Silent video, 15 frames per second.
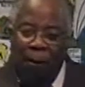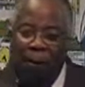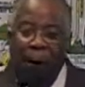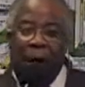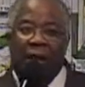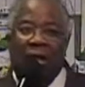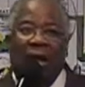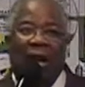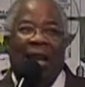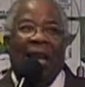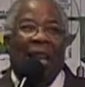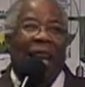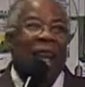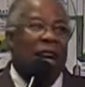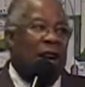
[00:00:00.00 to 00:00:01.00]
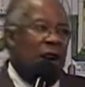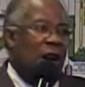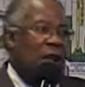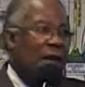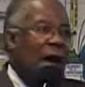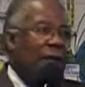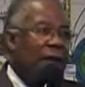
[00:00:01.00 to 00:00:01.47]
But the
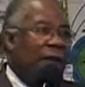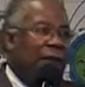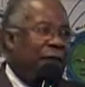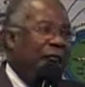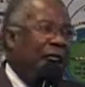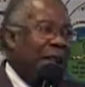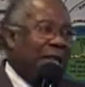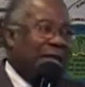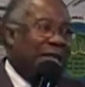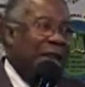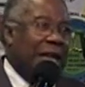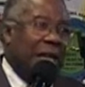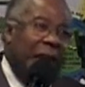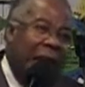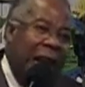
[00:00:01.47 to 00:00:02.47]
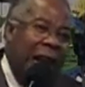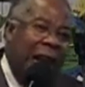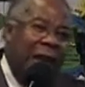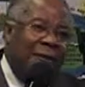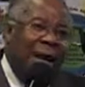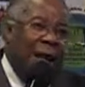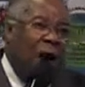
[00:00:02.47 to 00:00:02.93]
leader of the faith says, he
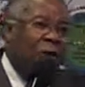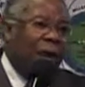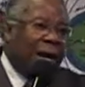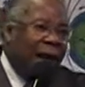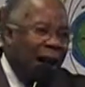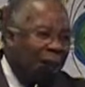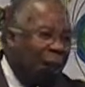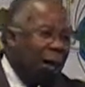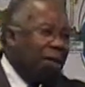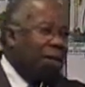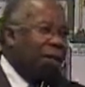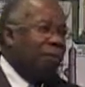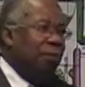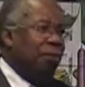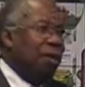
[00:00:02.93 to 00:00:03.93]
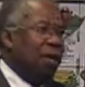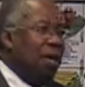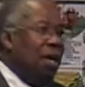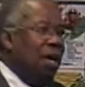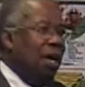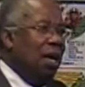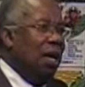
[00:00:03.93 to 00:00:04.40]
that overcometh
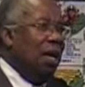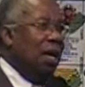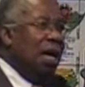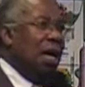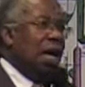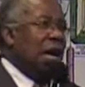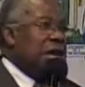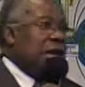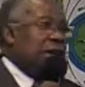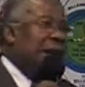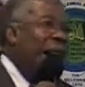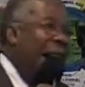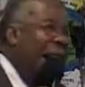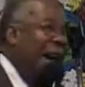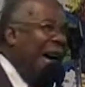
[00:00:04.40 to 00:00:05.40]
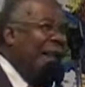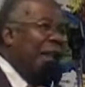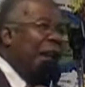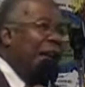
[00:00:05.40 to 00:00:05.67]
Hallelujah. Yeah. shall